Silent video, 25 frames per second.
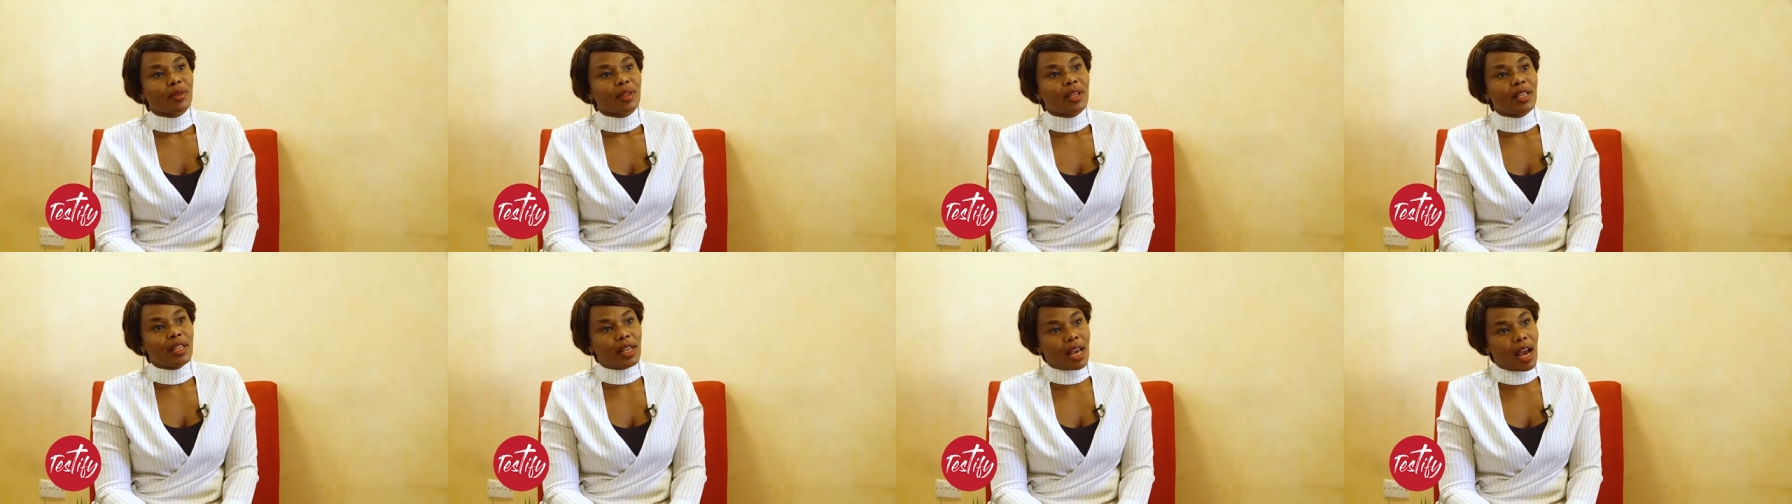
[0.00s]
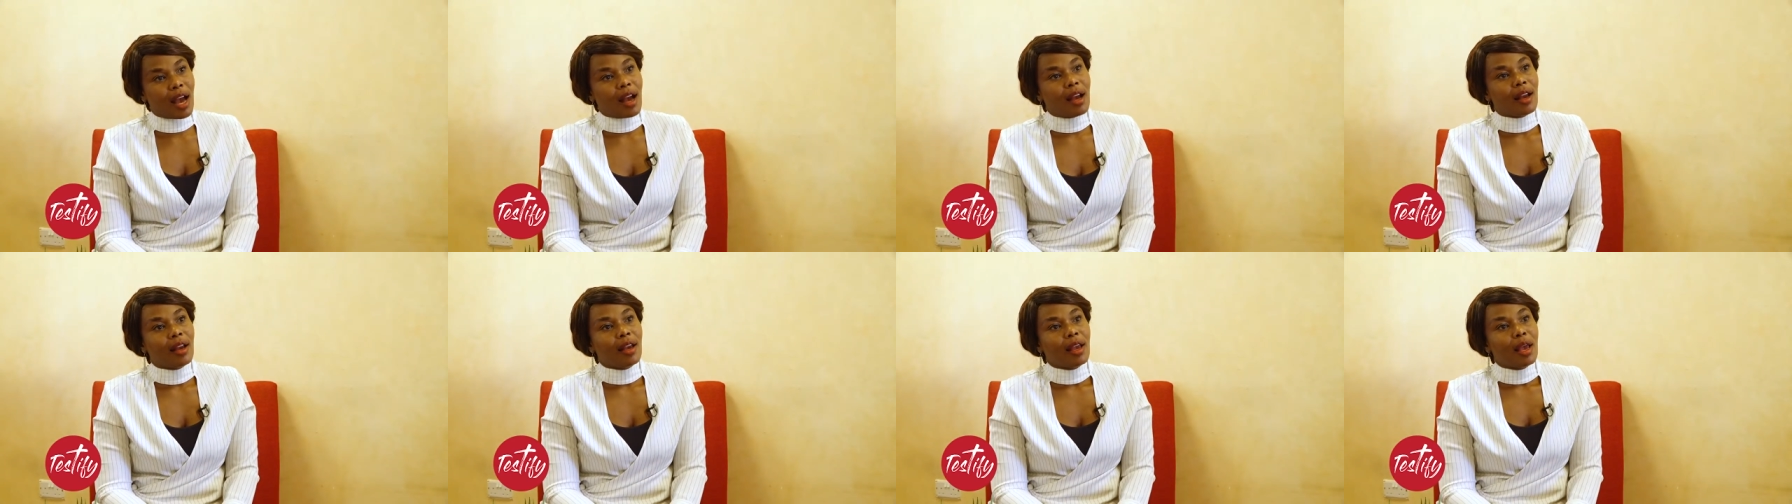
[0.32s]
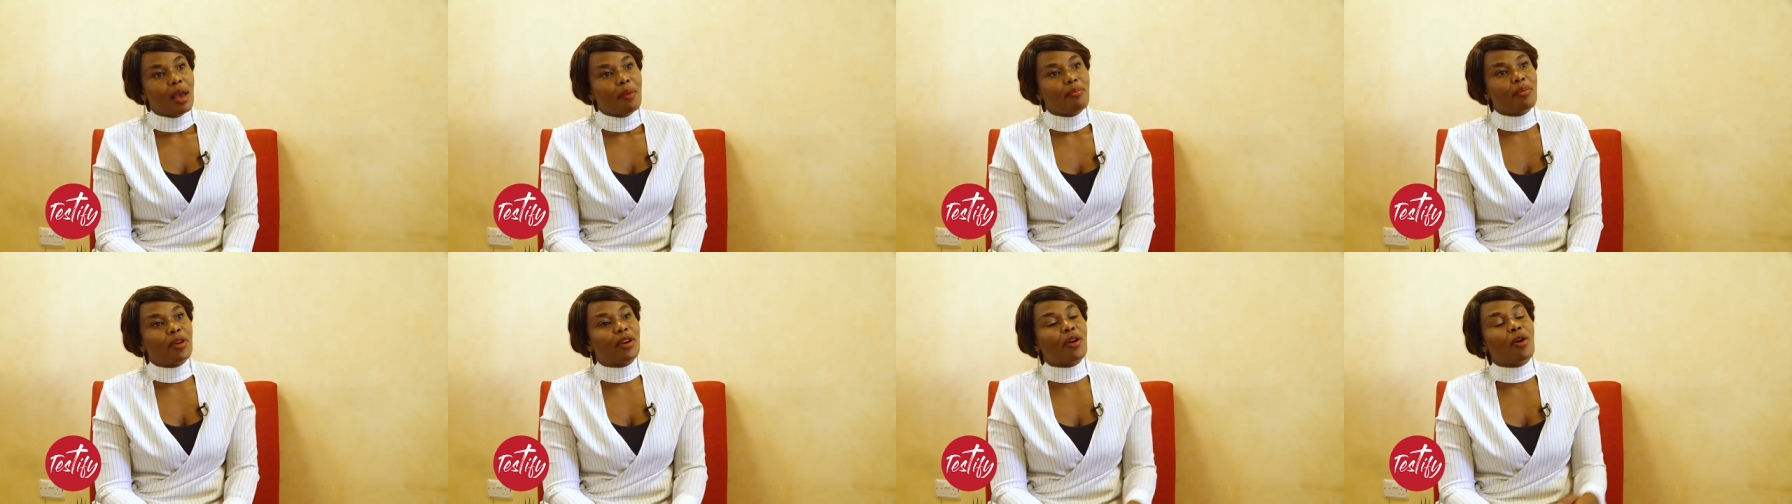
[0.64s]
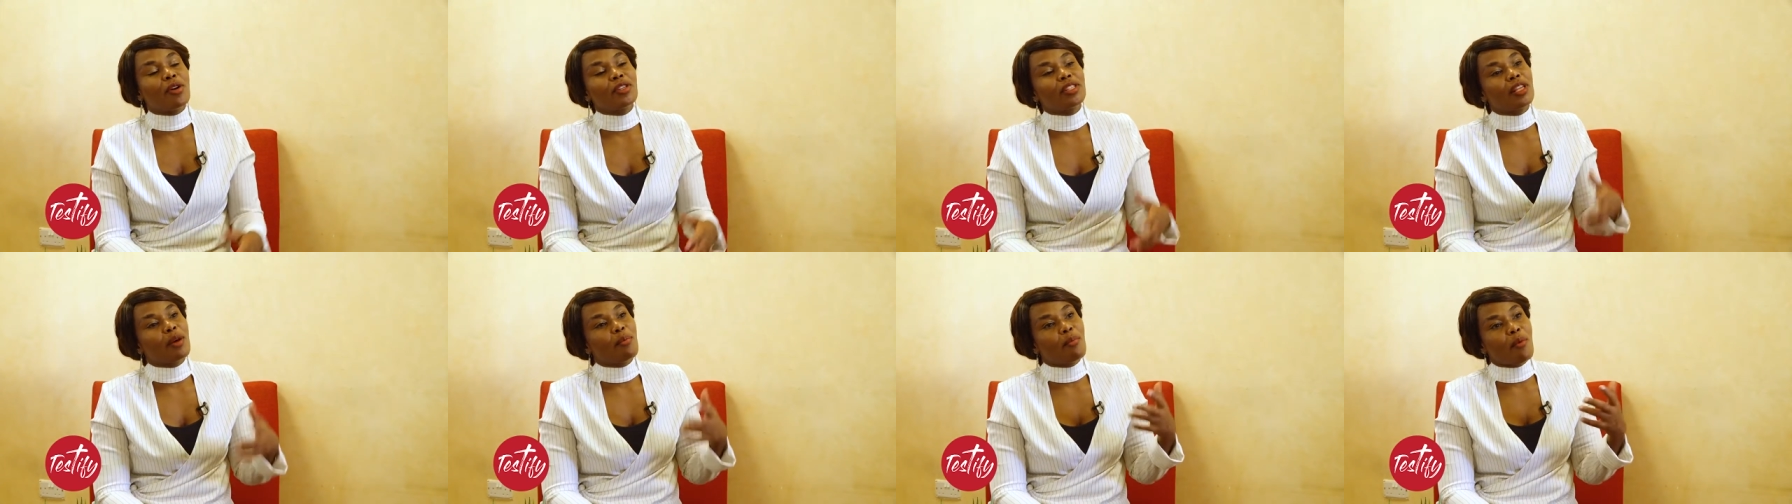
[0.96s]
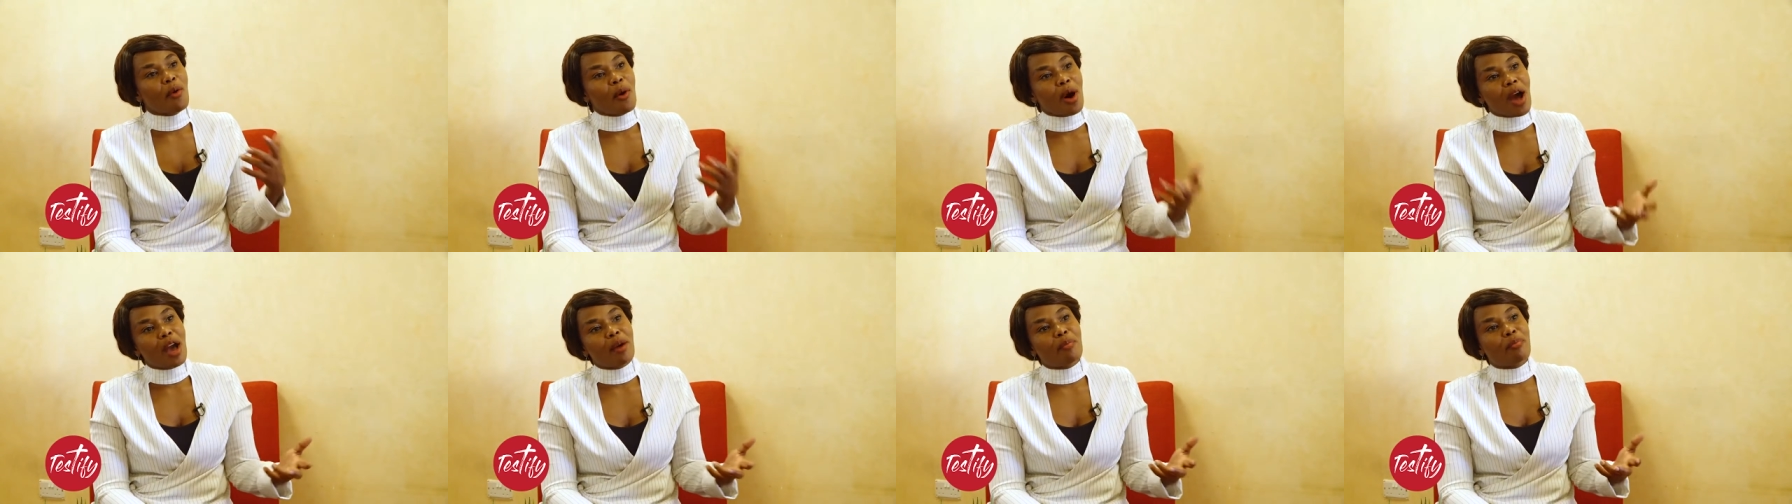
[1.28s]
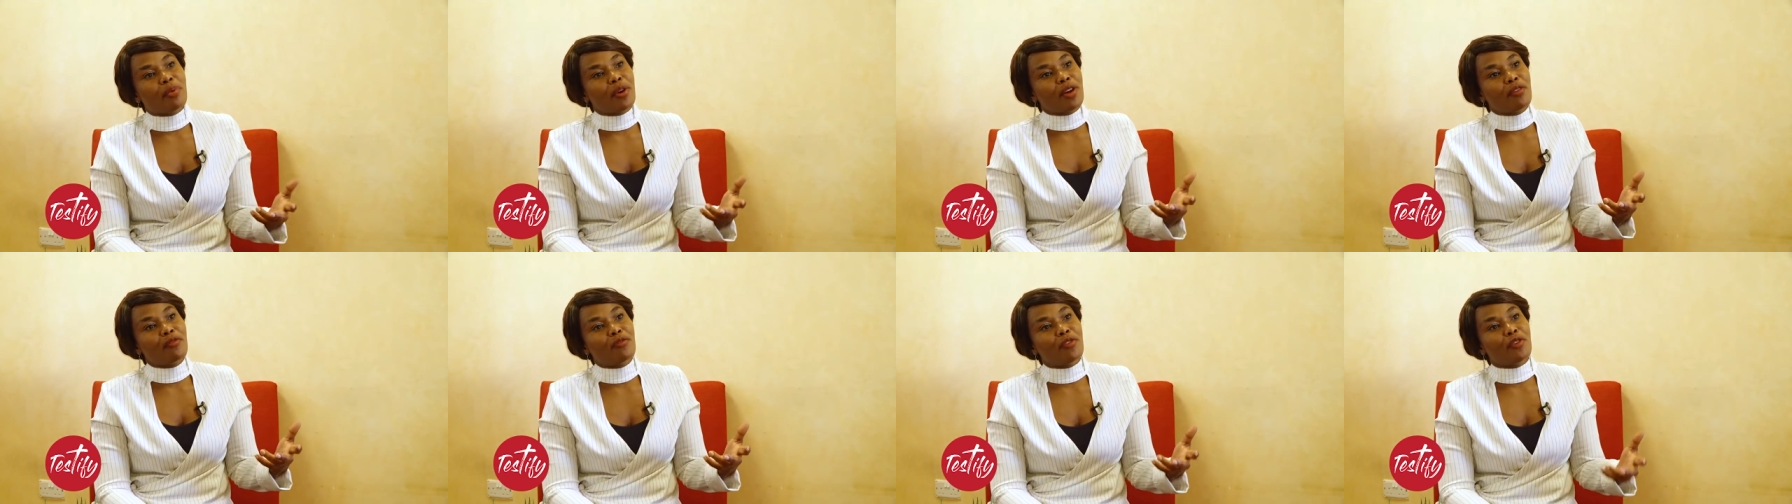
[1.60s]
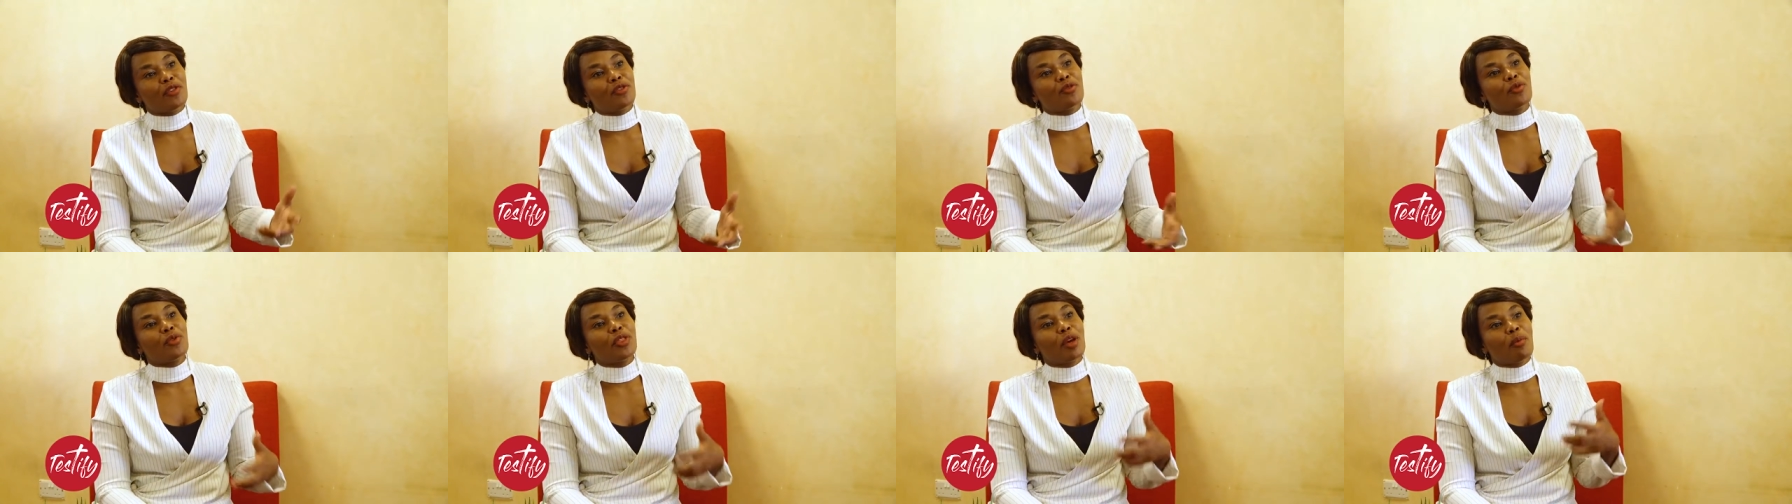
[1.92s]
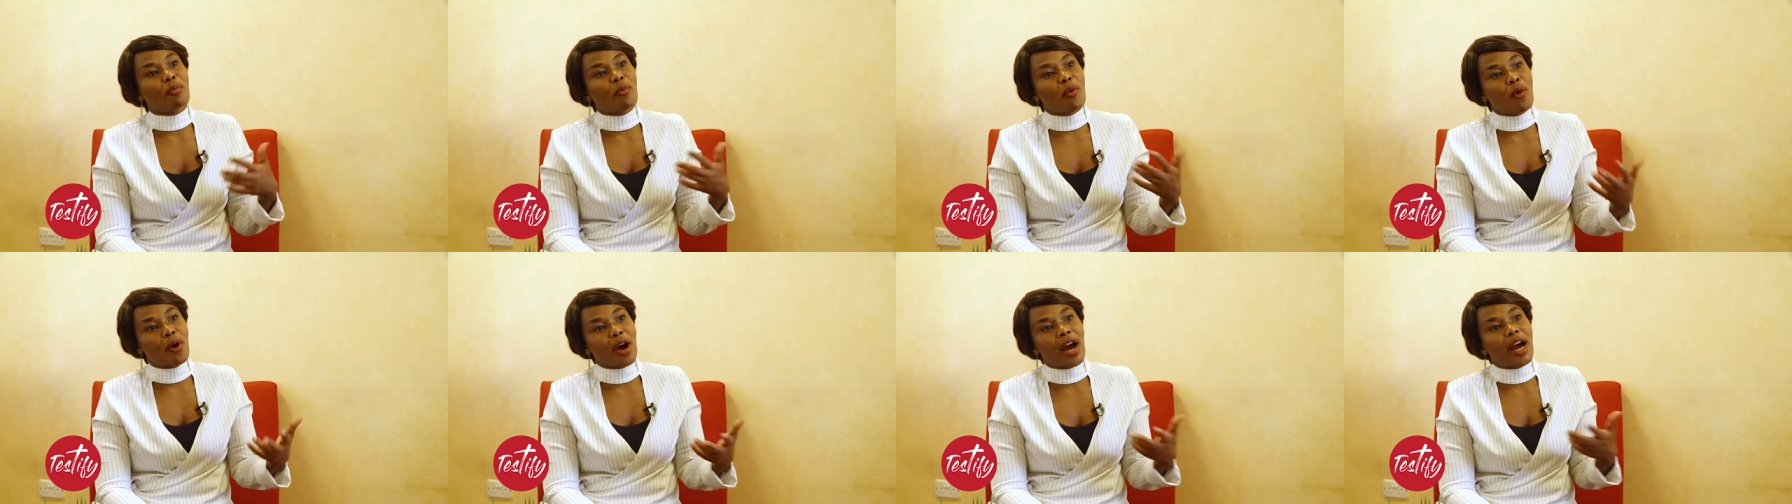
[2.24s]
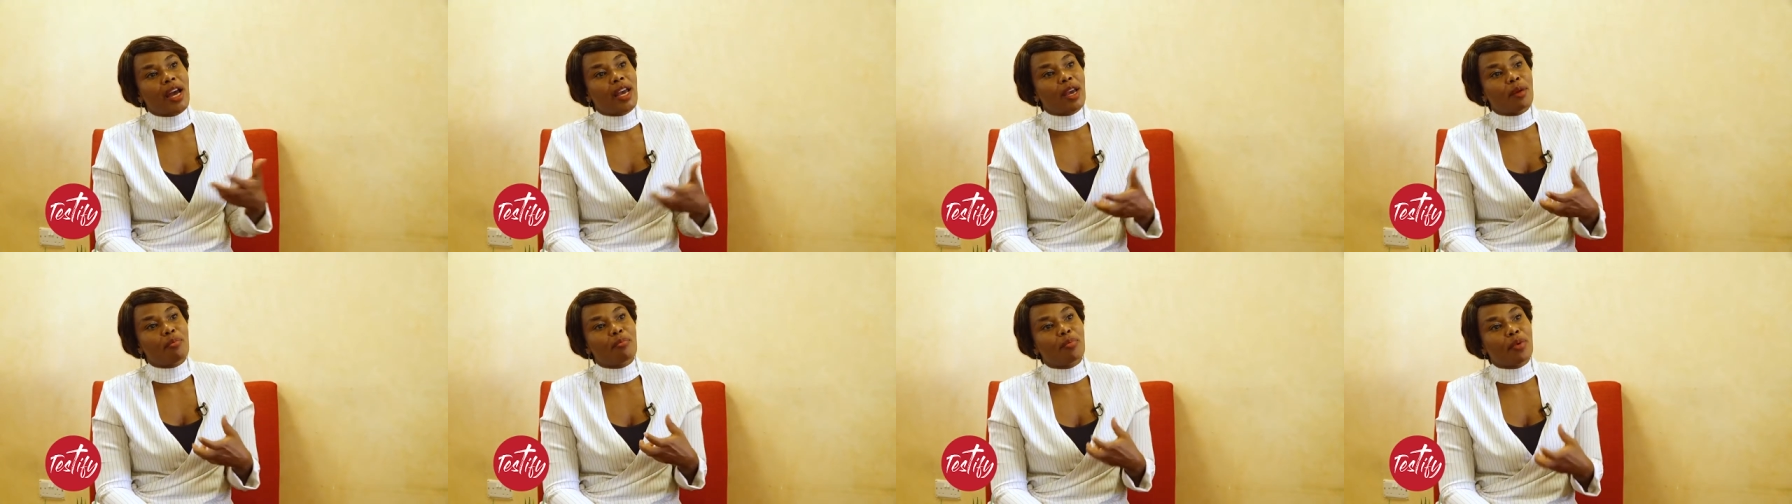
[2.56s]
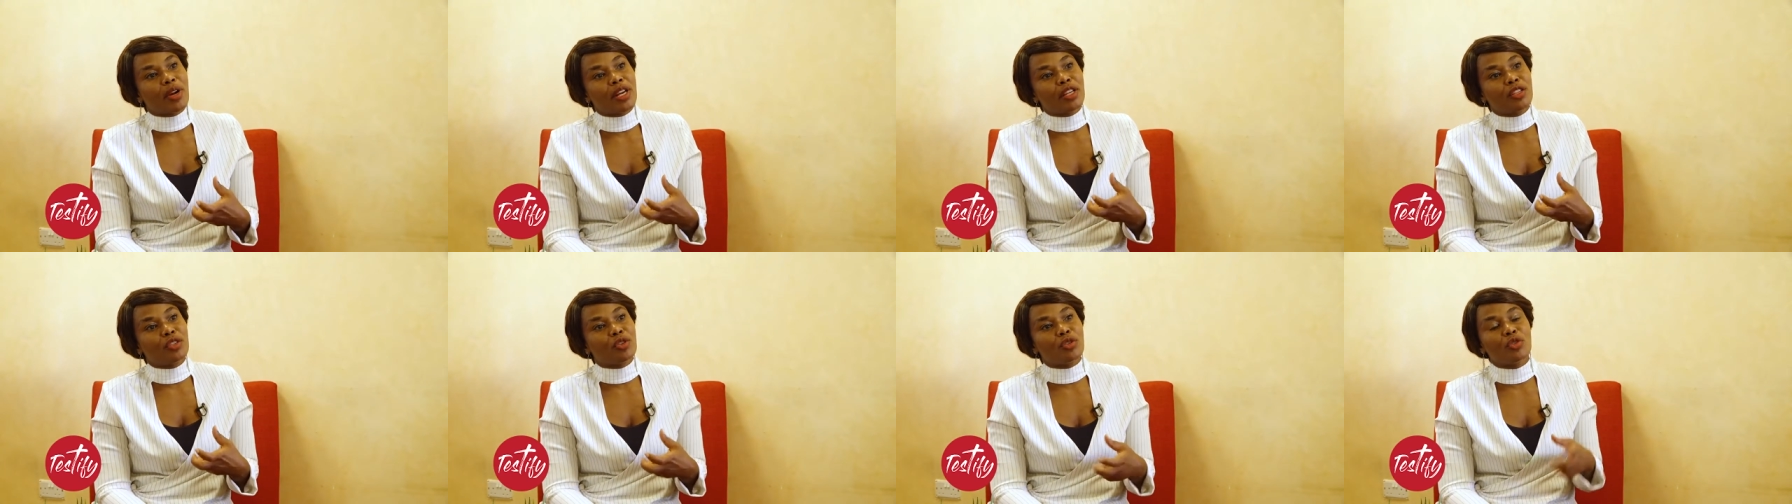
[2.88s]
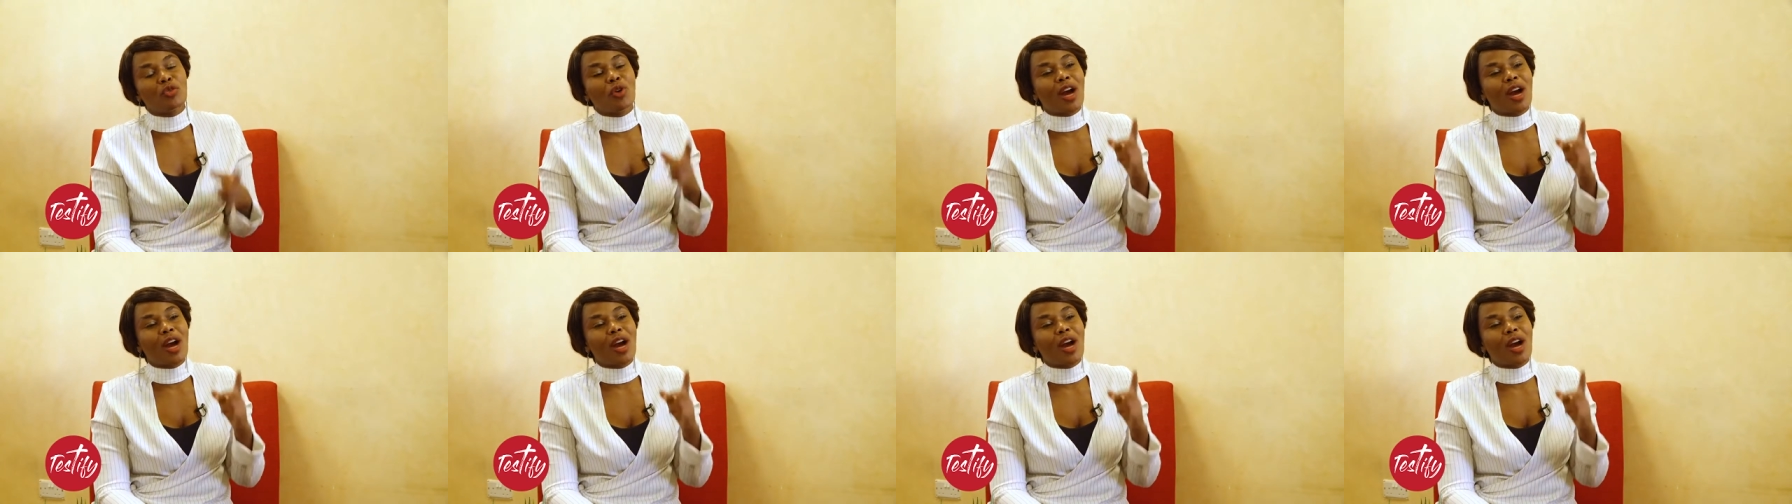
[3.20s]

Yeah. Because the more I pray for you, the more I embrace you.